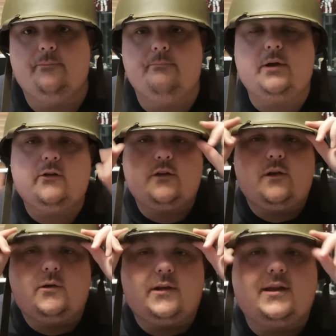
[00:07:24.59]
Because if
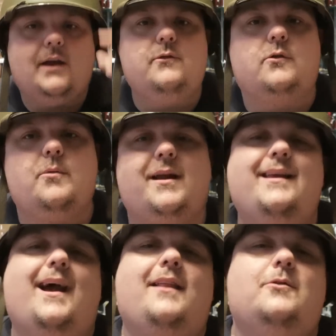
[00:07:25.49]
you look at the games that were coming
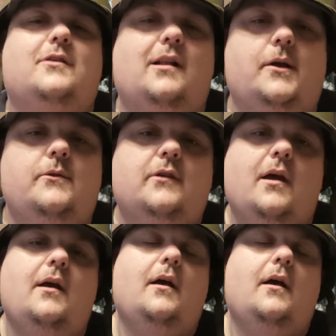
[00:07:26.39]
out, yeah, there's clones.